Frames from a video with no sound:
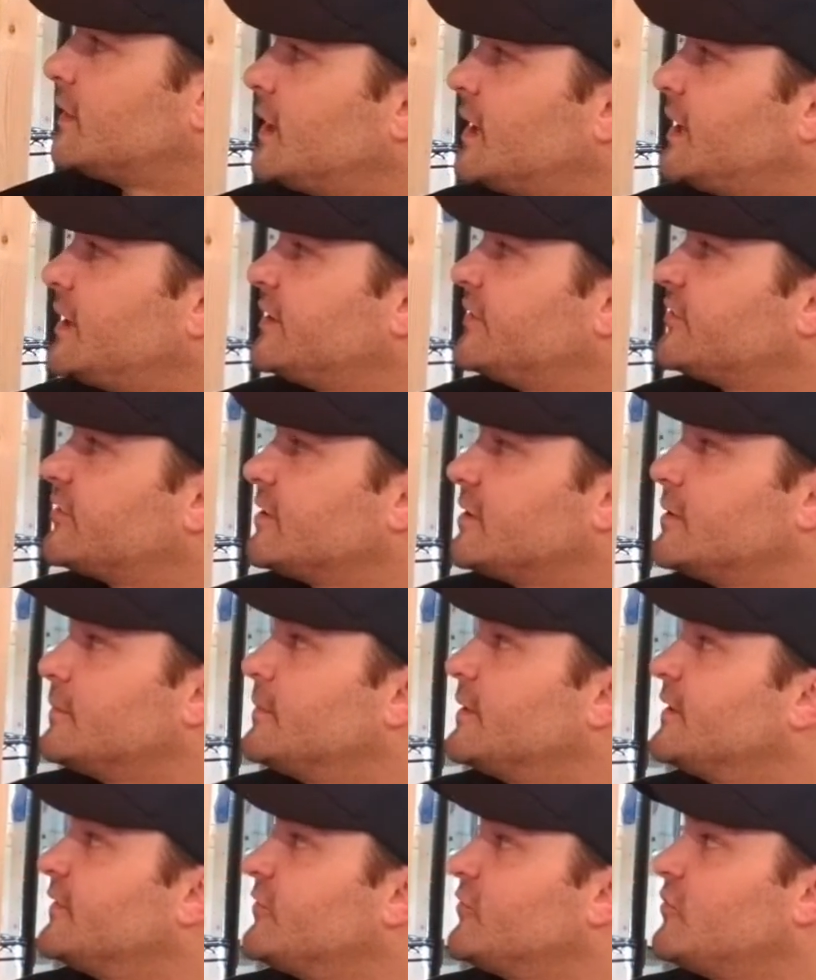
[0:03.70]
That is going to
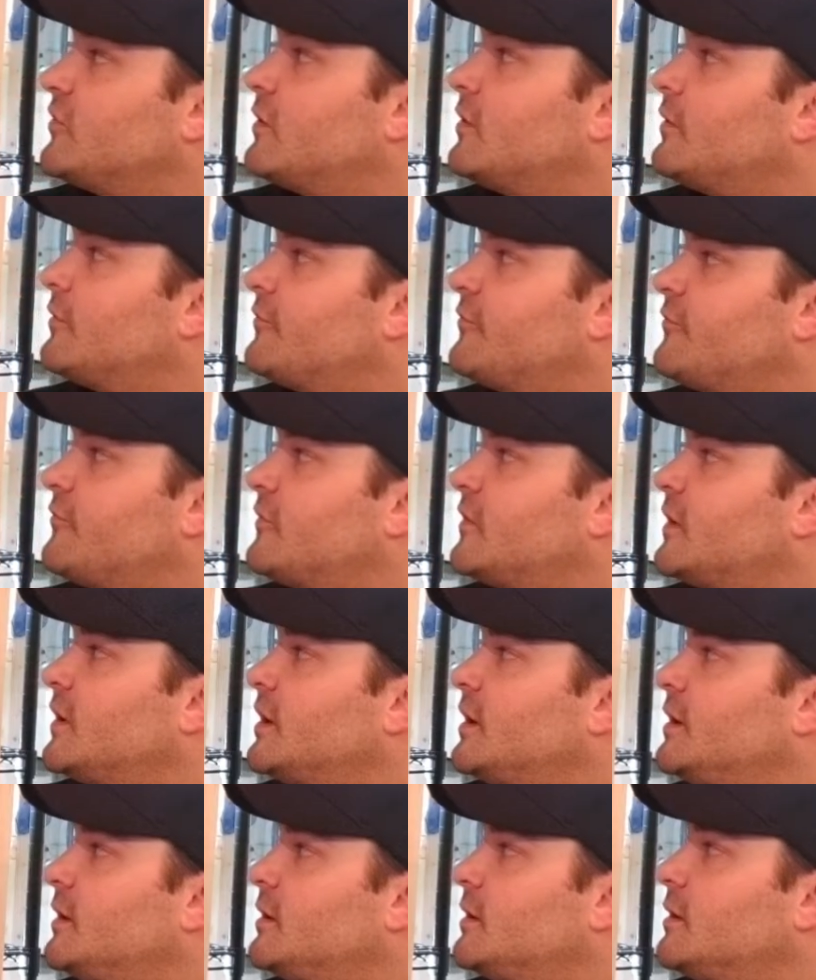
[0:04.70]
be so
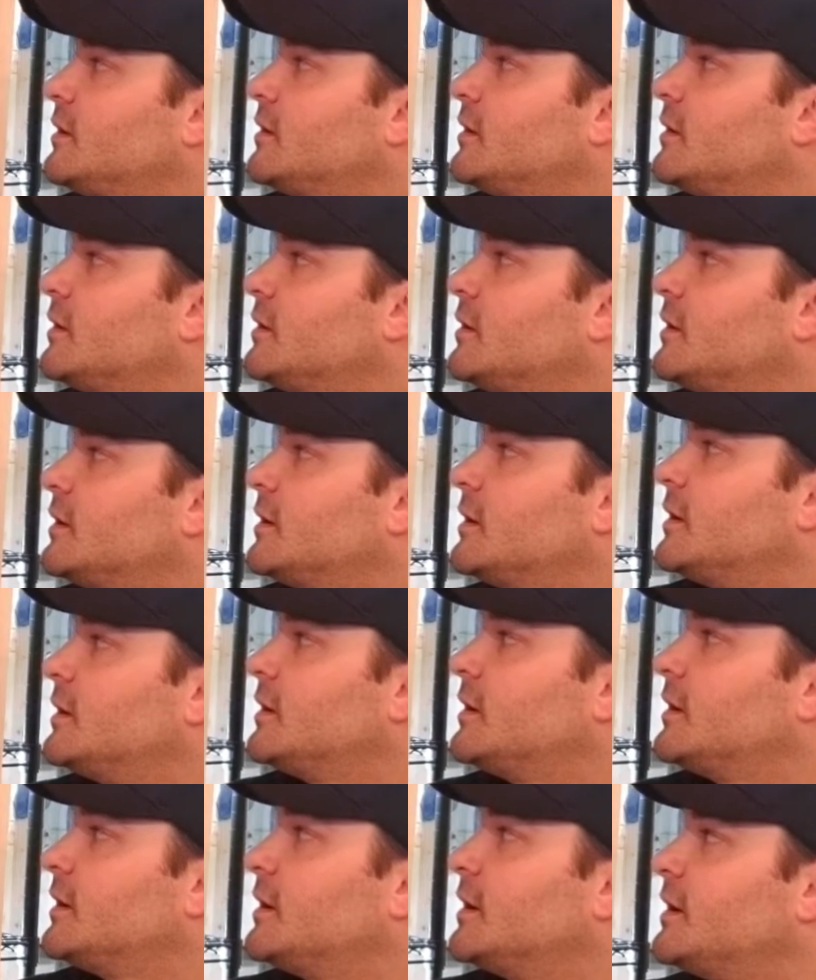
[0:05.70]
fun.
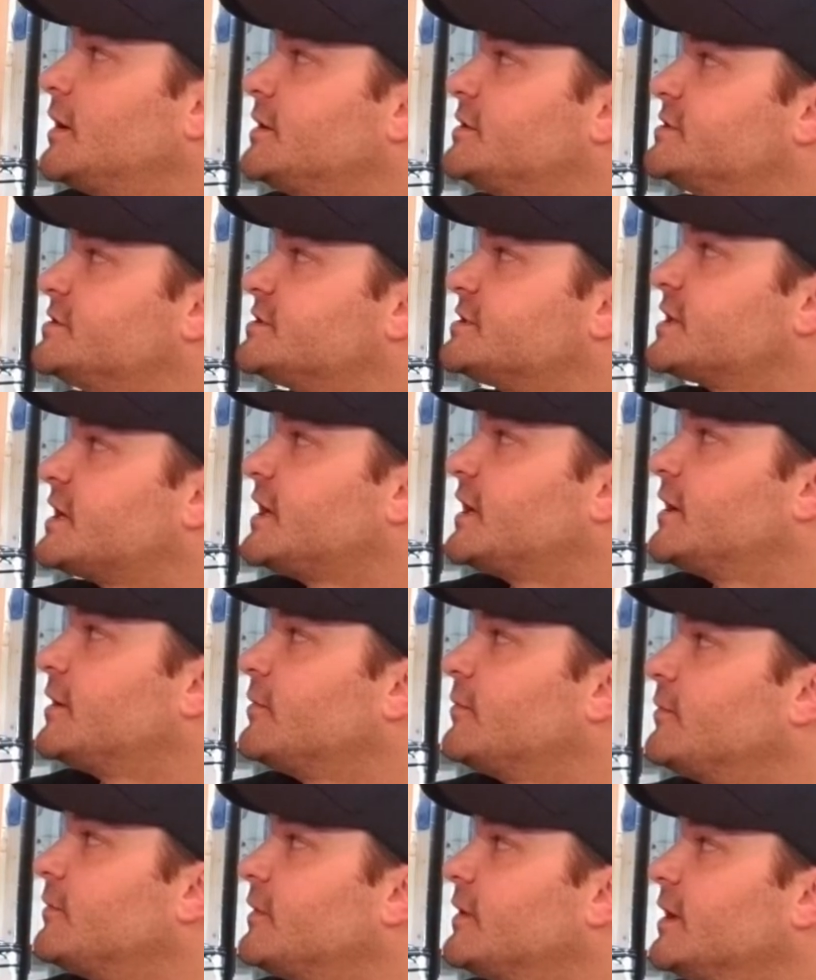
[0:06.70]
I just can't
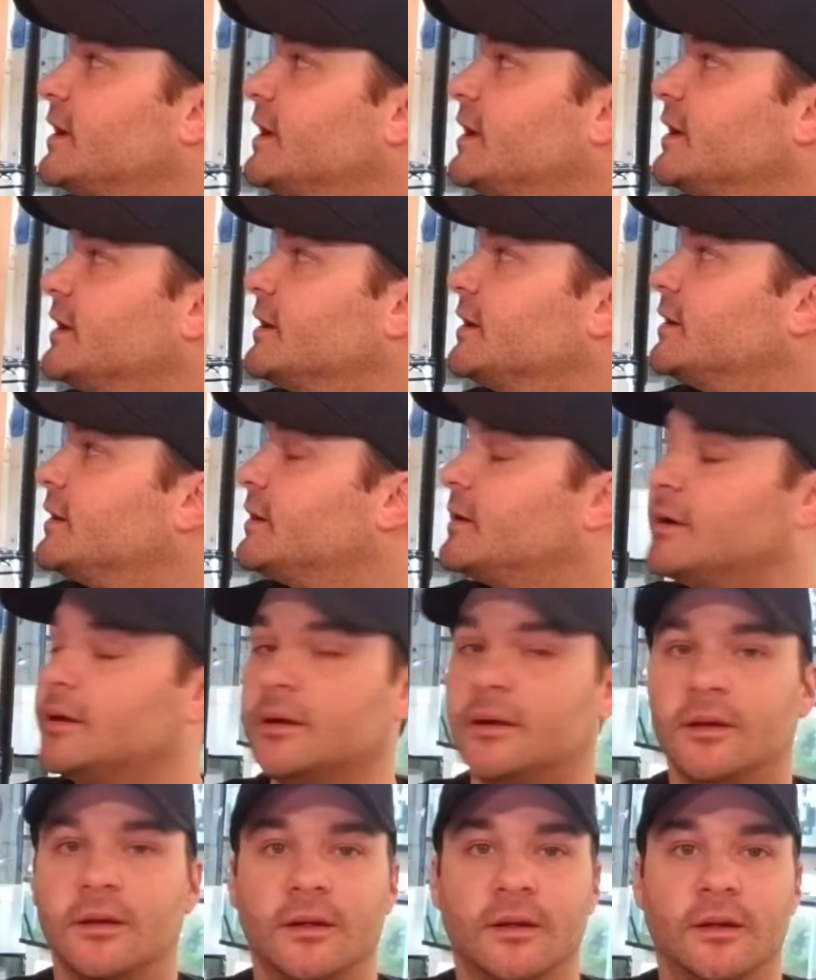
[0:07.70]
wait.
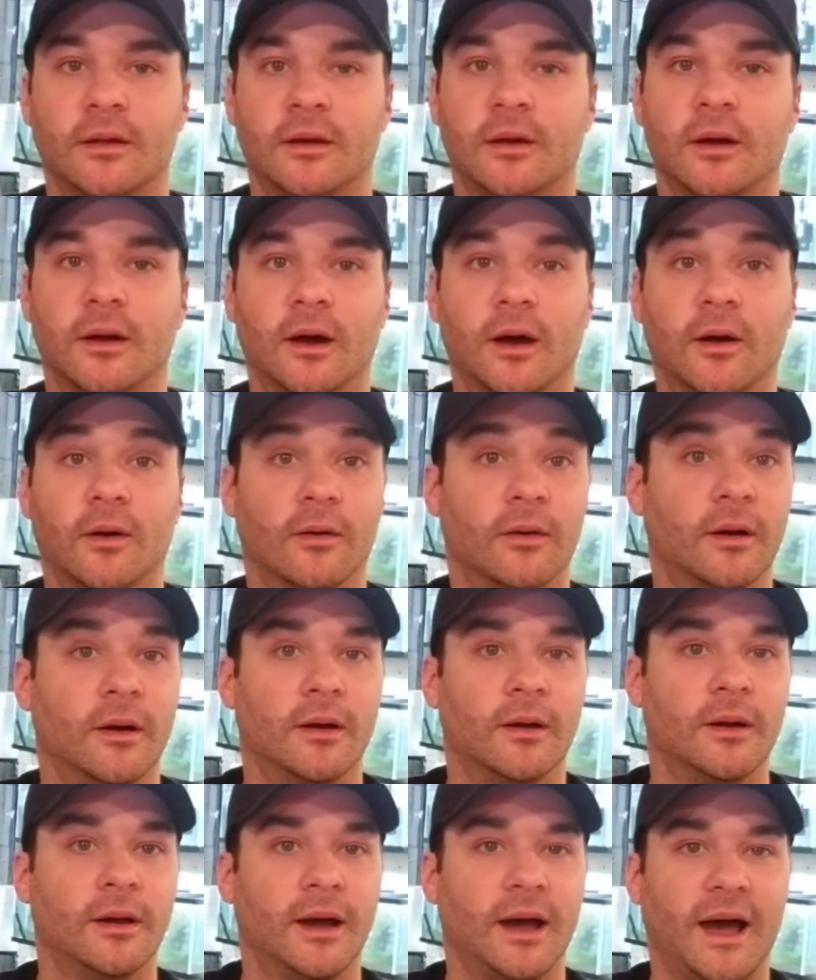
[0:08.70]
Oh,
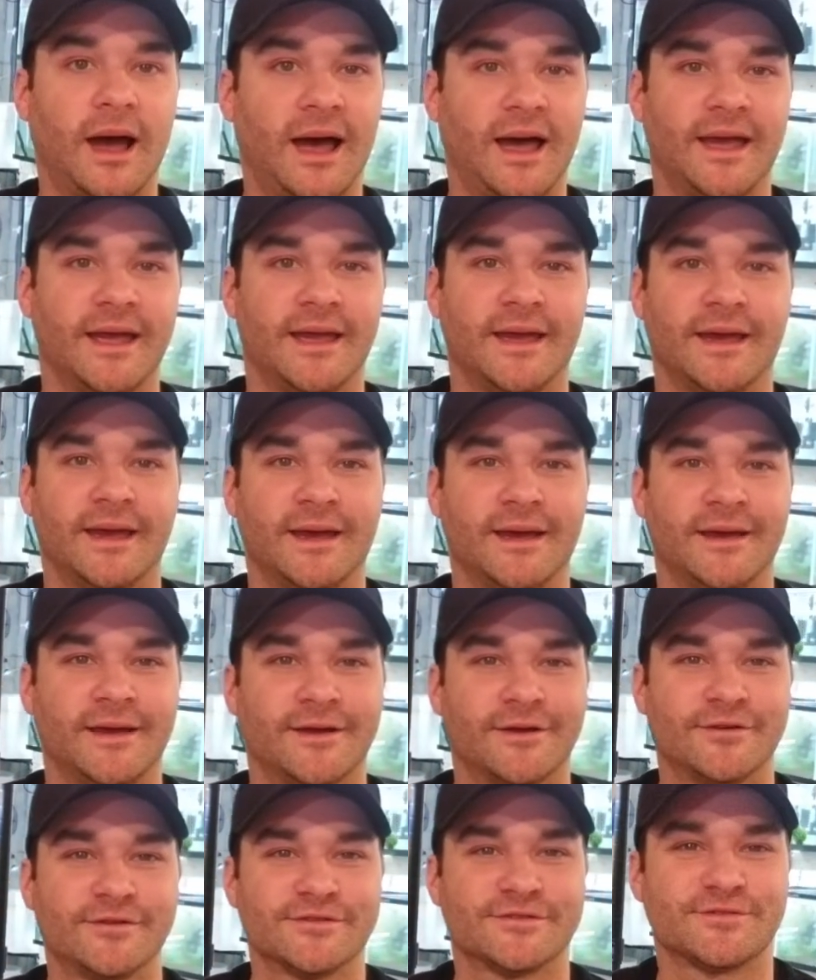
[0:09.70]
hi.
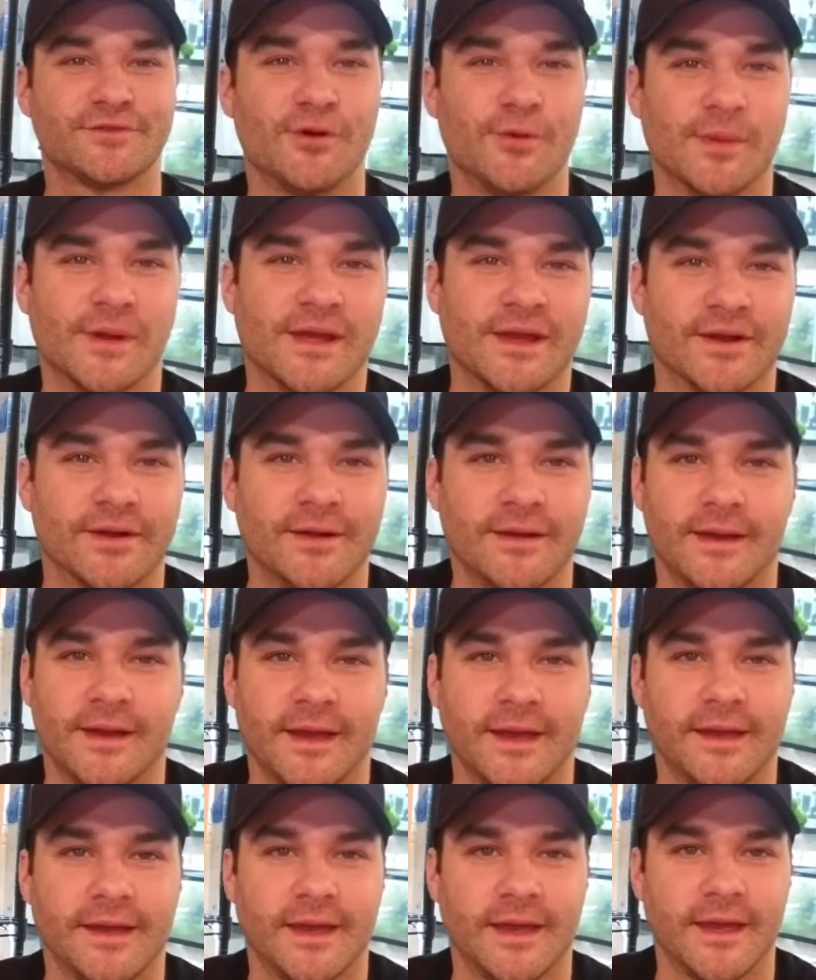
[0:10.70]
Chris Roma here,
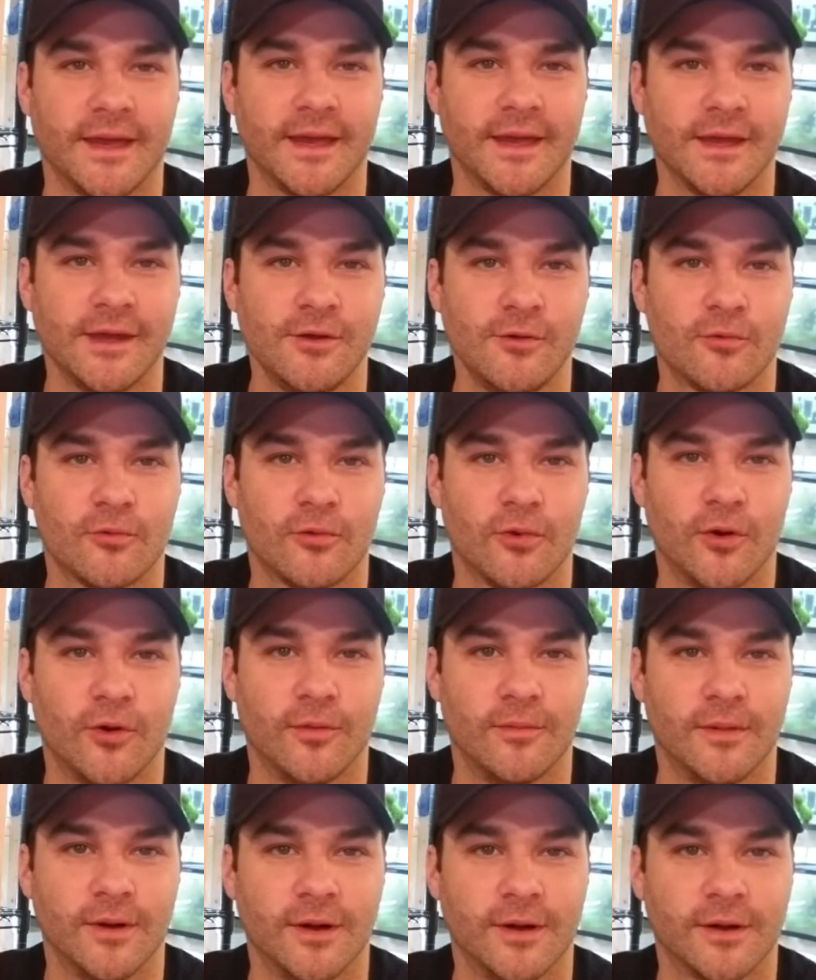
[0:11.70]
aka
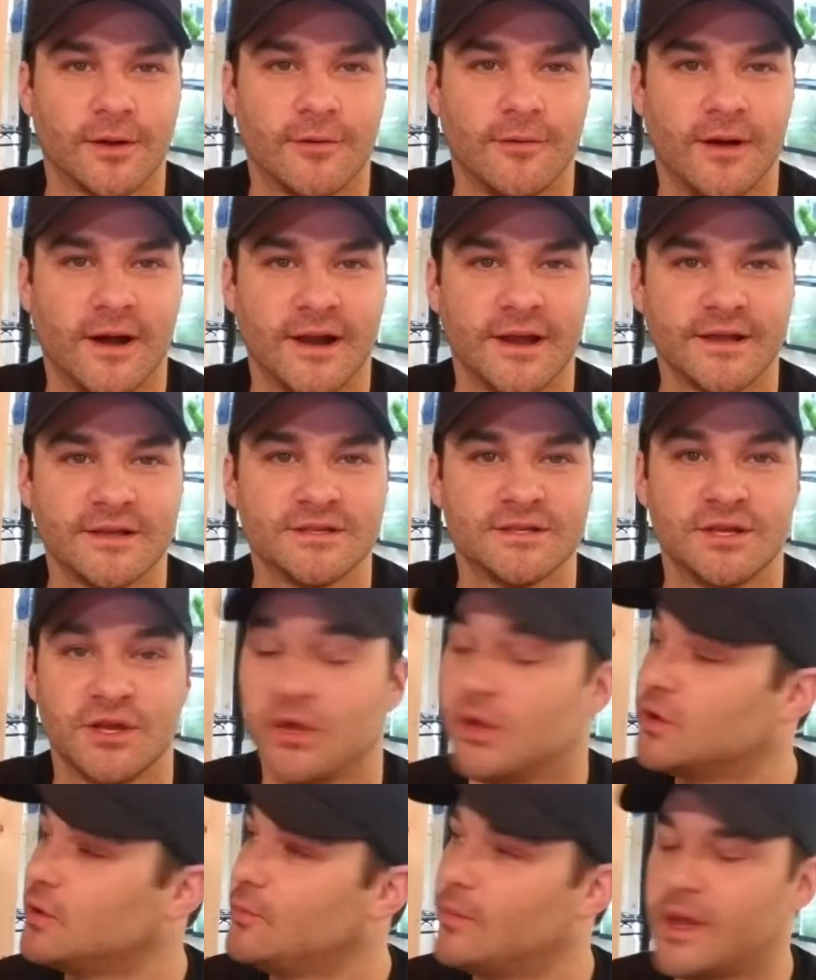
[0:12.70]
Roma Aquatics.
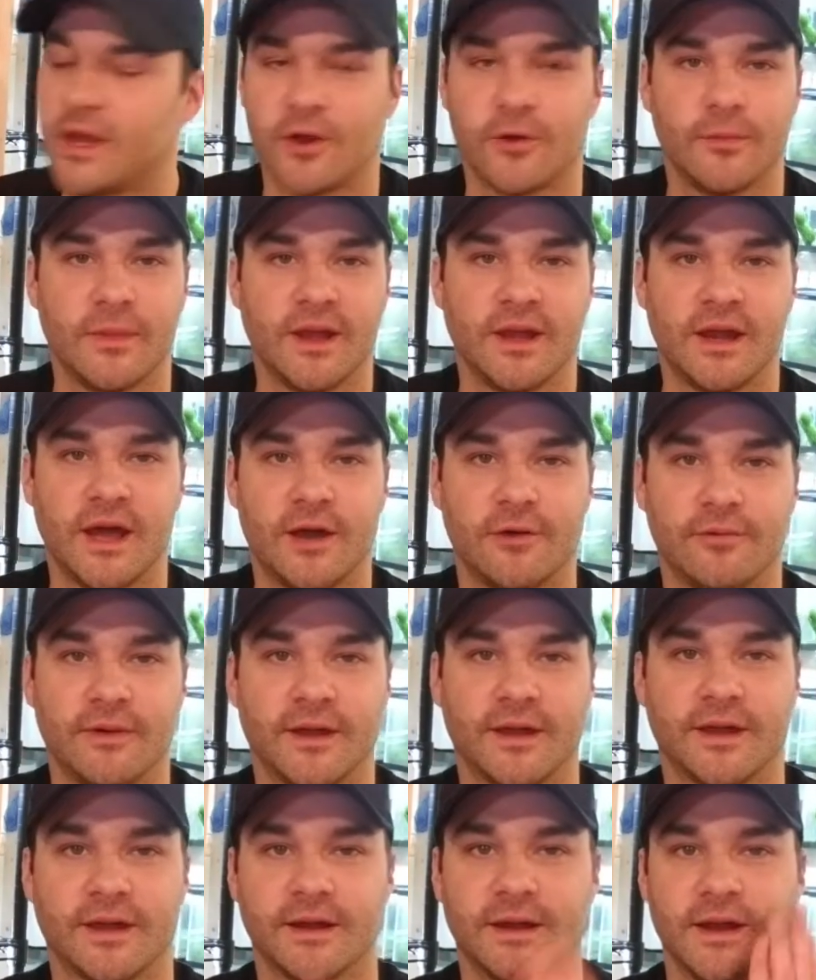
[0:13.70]
You may or may not
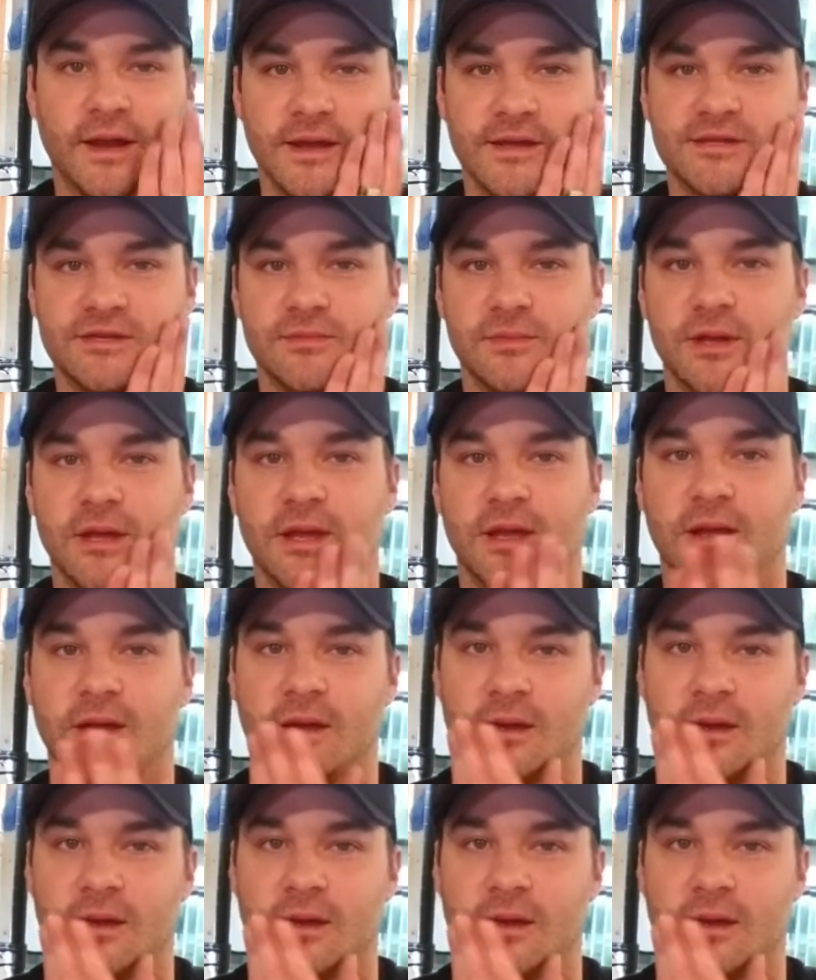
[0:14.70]
recognize me.